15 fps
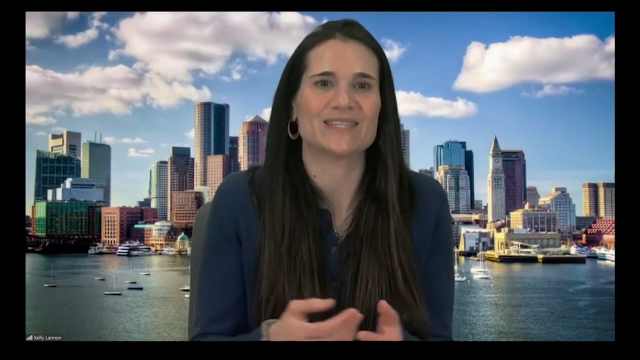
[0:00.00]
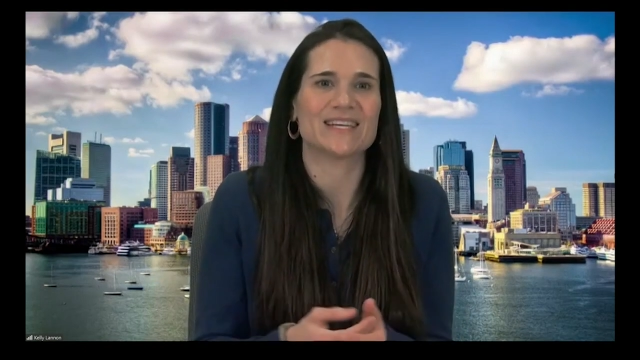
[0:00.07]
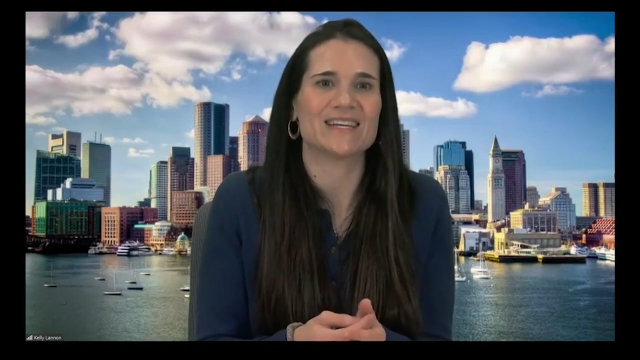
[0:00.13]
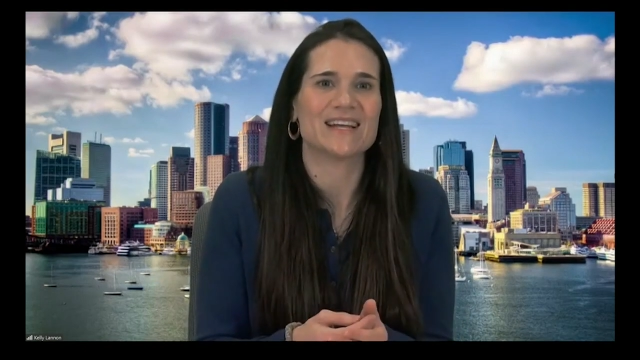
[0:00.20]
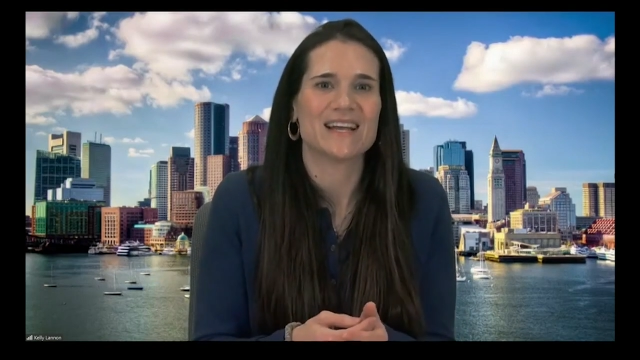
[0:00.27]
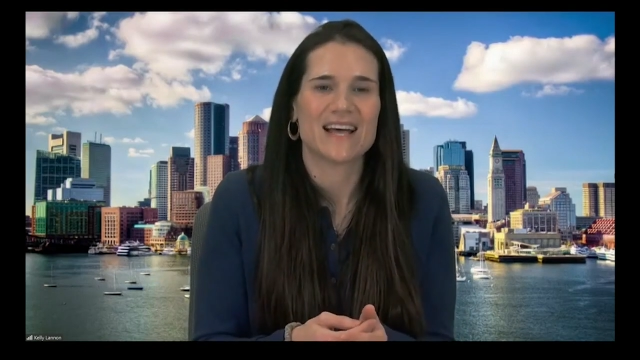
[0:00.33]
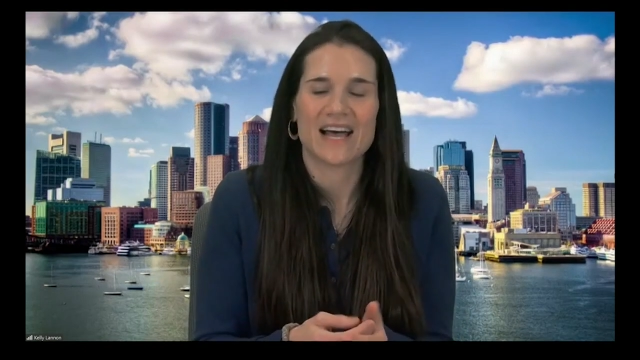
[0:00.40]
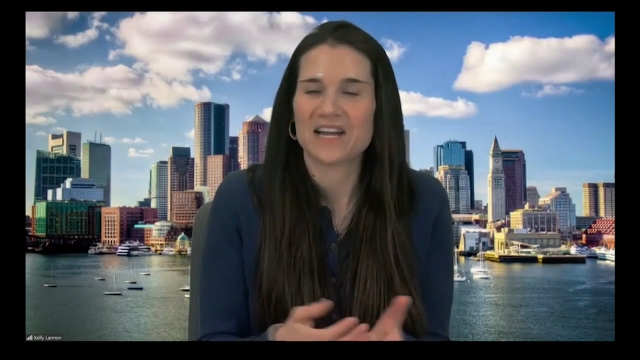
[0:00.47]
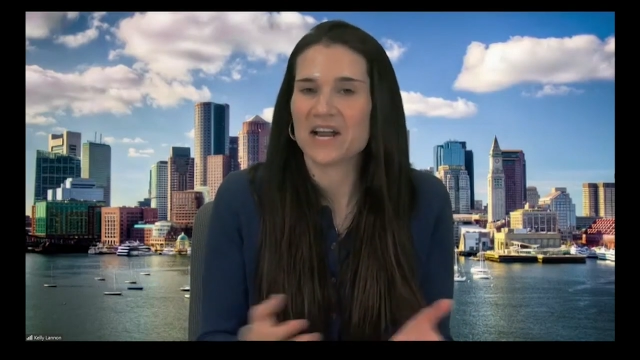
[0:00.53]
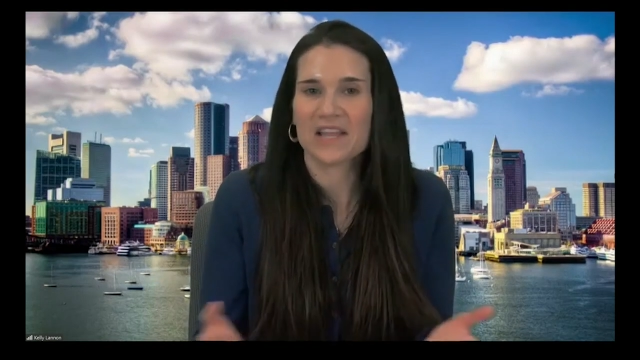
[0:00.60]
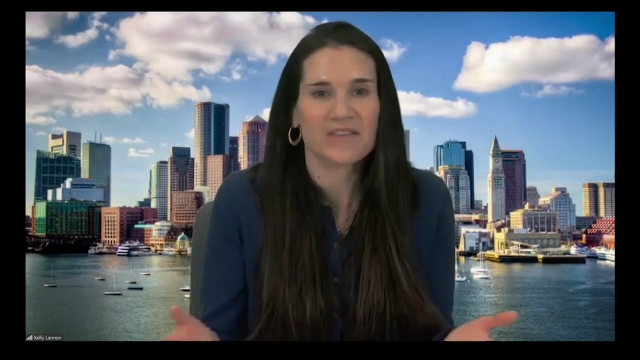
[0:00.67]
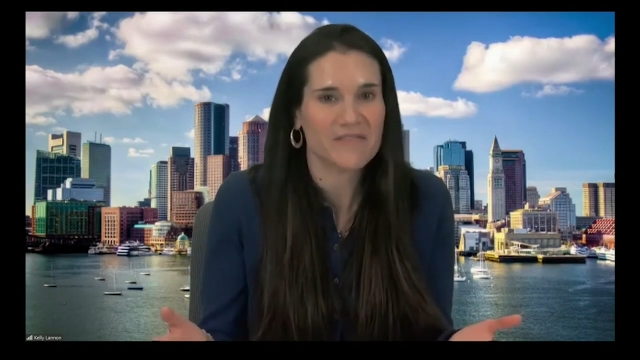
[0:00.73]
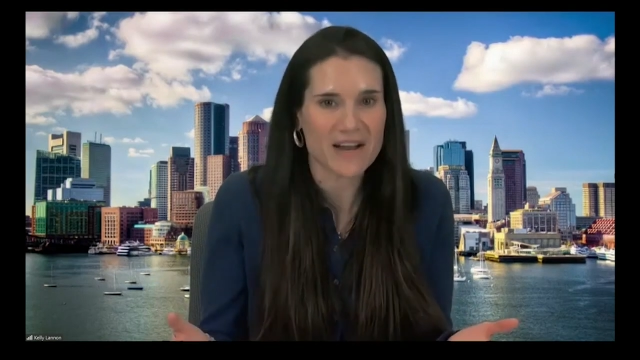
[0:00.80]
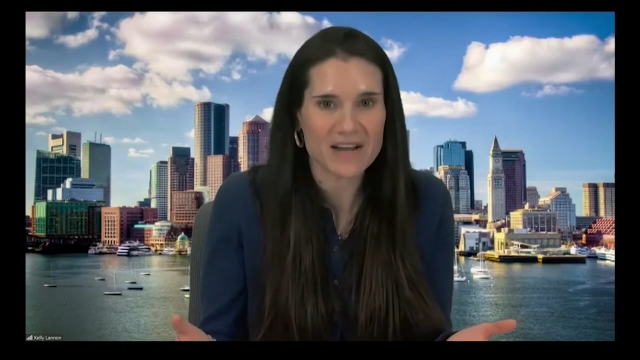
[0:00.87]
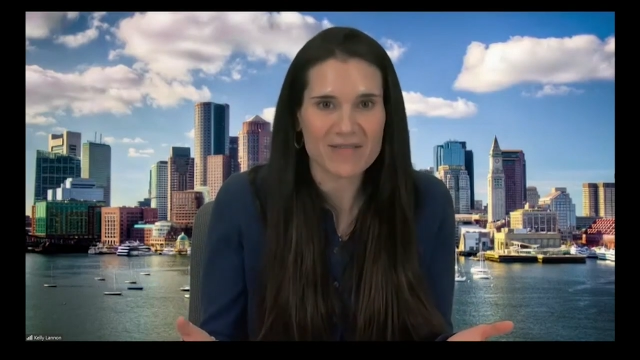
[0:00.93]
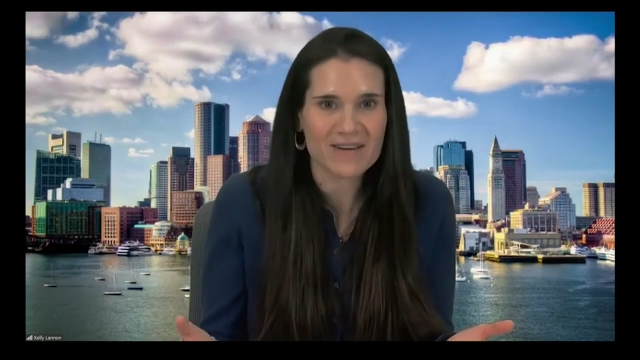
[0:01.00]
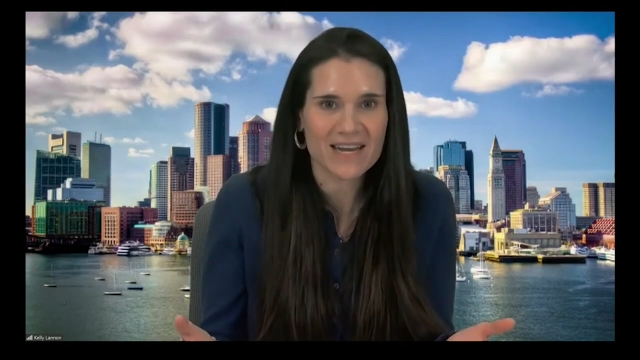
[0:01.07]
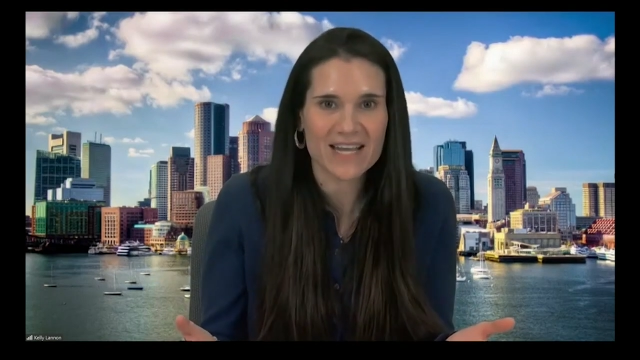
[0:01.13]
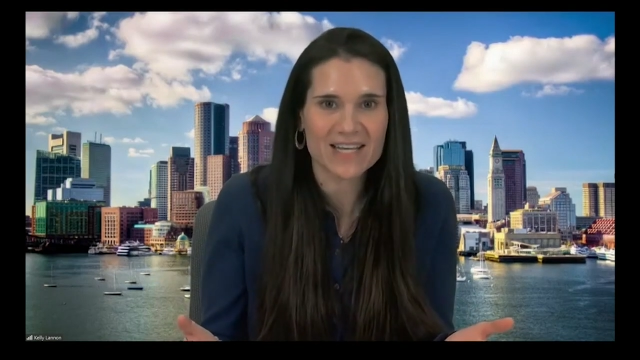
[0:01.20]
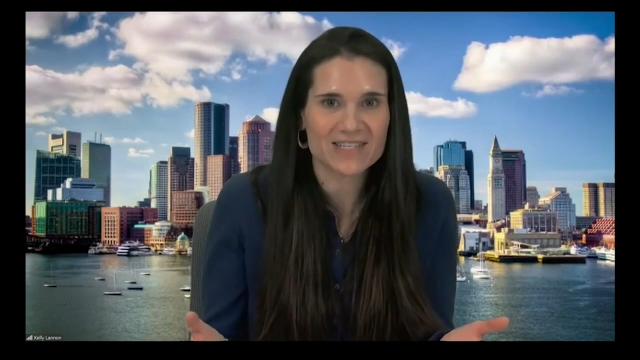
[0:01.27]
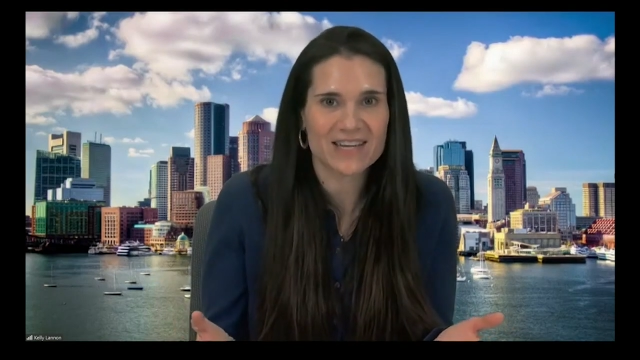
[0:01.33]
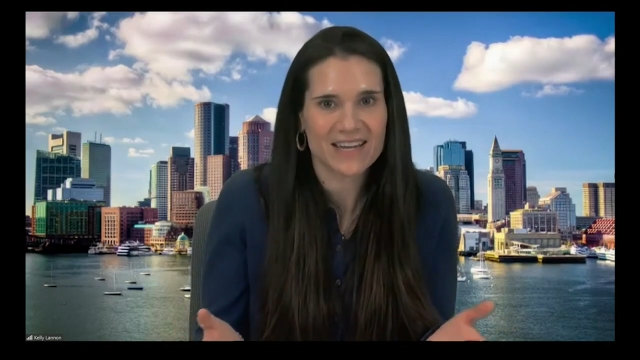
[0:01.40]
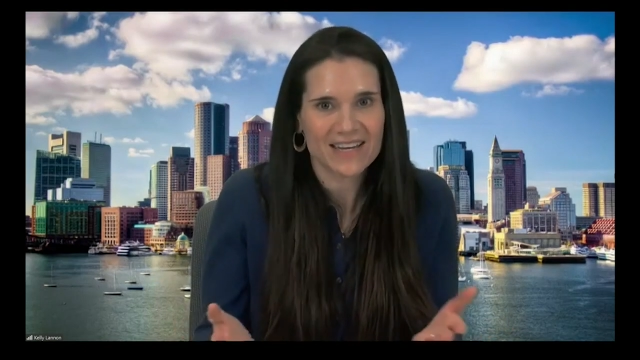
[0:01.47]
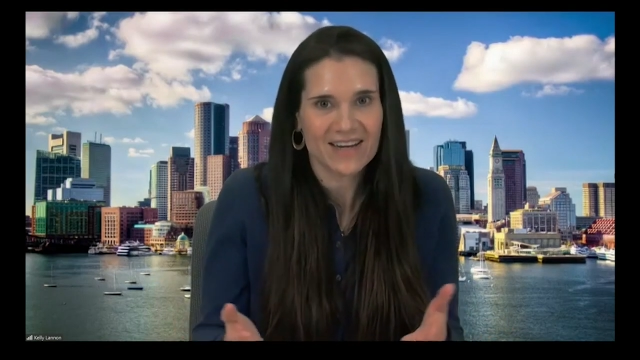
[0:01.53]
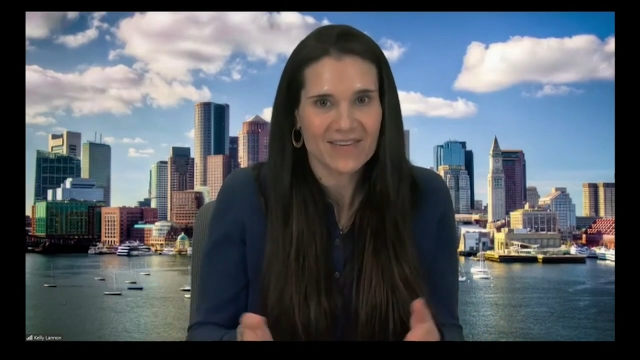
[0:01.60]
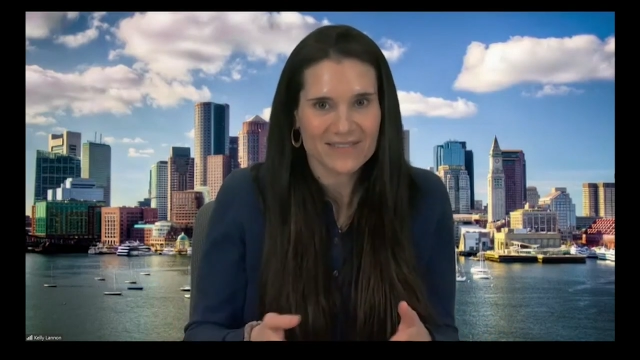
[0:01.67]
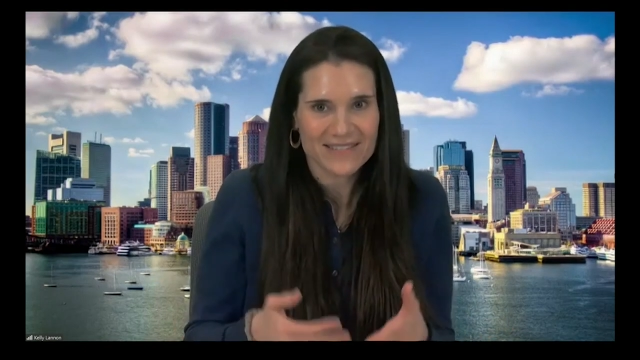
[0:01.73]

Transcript: And another recommendation, you know,